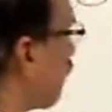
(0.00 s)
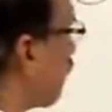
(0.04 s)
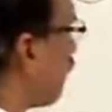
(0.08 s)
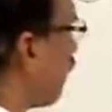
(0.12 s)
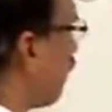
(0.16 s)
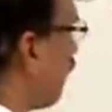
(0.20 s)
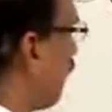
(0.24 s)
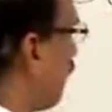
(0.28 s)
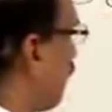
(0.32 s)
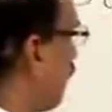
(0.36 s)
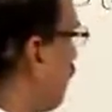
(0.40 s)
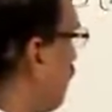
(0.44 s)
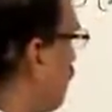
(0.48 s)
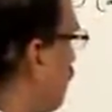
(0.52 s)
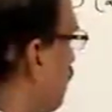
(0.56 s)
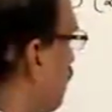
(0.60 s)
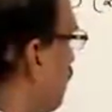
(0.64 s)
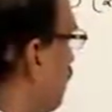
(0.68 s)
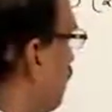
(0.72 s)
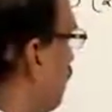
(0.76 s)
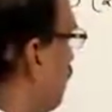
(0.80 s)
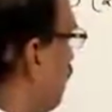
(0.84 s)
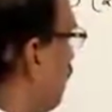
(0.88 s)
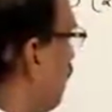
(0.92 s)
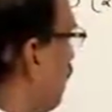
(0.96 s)
in
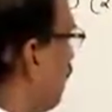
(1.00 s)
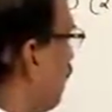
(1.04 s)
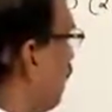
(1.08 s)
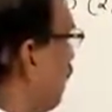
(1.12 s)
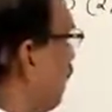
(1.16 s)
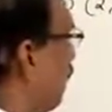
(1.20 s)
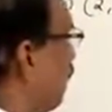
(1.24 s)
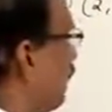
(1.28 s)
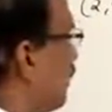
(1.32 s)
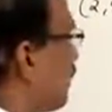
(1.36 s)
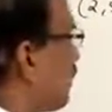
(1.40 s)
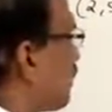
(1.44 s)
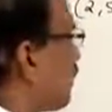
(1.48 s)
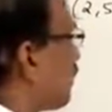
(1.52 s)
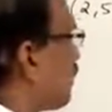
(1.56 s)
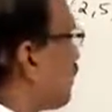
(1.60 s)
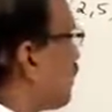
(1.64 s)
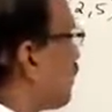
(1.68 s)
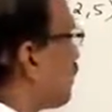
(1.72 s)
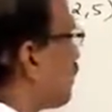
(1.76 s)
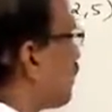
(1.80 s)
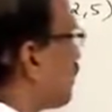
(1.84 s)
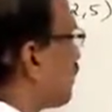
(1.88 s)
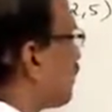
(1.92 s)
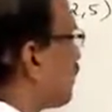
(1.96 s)

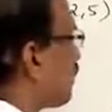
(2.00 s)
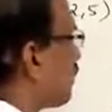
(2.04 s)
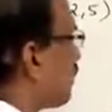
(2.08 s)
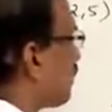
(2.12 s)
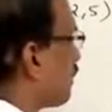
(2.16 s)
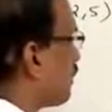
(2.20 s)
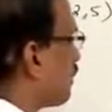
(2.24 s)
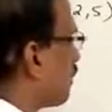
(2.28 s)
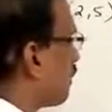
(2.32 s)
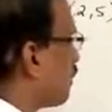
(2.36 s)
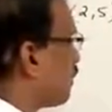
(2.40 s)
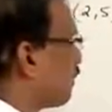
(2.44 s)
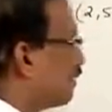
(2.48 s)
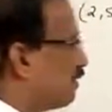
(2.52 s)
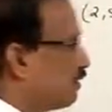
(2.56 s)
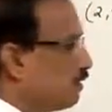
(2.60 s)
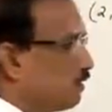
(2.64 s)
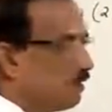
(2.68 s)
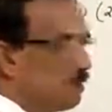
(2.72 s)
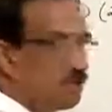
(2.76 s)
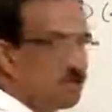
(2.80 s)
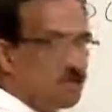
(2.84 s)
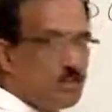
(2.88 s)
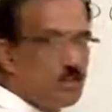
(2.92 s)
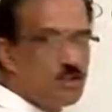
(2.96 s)
this
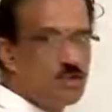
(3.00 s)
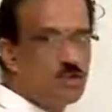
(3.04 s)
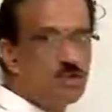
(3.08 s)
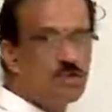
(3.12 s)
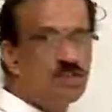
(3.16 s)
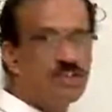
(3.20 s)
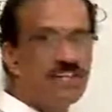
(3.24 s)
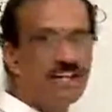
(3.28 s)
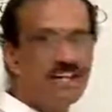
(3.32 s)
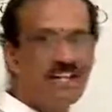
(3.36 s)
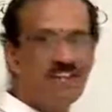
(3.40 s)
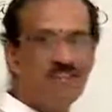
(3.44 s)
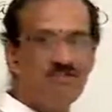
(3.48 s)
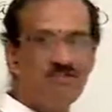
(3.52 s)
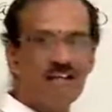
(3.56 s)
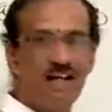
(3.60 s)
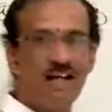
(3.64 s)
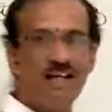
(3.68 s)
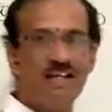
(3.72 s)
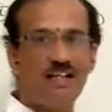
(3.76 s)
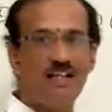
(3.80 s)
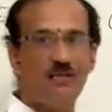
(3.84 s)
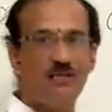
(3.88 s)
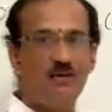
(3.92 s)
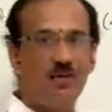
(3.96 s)
to get
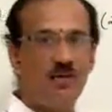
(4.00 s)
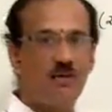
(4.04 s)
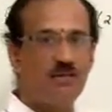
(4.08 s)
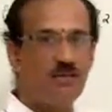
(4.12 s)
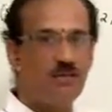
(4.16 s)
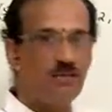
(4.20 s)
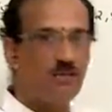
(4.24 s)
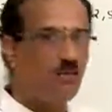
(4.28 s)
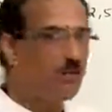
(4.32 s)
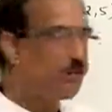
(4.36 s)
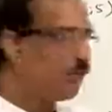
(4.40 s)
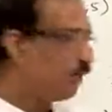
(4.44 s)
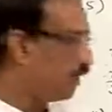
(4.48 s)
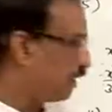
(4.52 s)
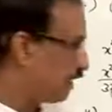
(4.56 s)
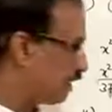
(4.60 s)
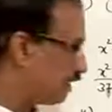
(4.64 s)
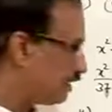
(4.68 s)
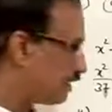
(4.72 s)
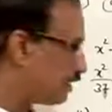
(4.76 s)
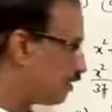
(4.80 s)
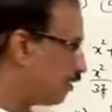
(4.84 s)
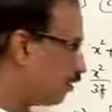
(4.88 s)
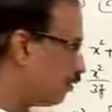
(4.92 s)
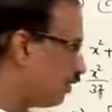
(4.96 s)
value of what is
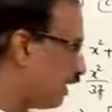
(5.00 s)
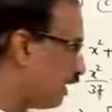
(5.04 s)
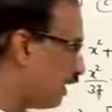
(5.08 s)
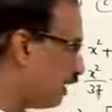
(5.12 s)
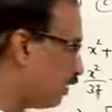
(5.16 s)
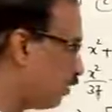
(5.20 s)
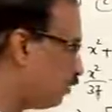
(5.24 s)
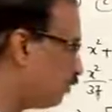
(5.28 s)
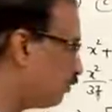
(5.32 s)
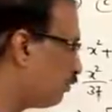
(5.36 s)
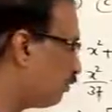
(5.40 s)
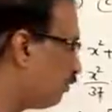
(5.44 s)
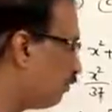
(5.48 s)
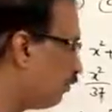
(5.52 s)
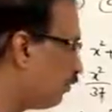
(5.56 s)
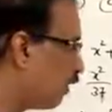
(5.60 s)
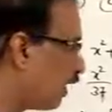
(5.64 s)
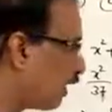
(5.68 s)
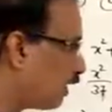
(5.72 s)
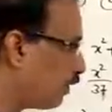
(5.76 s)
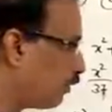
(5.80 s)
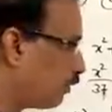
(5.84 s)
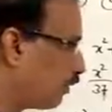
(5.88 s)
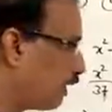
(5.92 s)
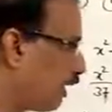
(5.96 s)
the value
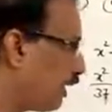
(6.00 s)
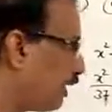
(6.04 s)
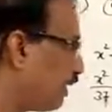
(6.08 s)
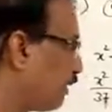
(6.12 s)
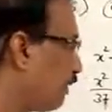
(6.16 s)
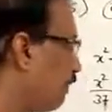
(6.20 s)
y1.